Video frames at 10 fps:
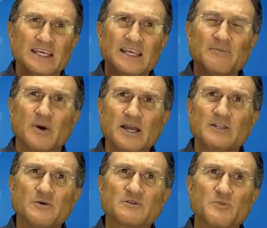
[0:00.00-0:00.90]
In my
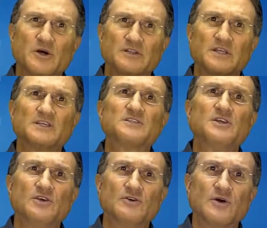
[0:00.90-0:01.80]
newest book, Disney
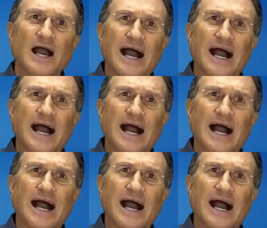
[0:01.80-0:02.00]
U,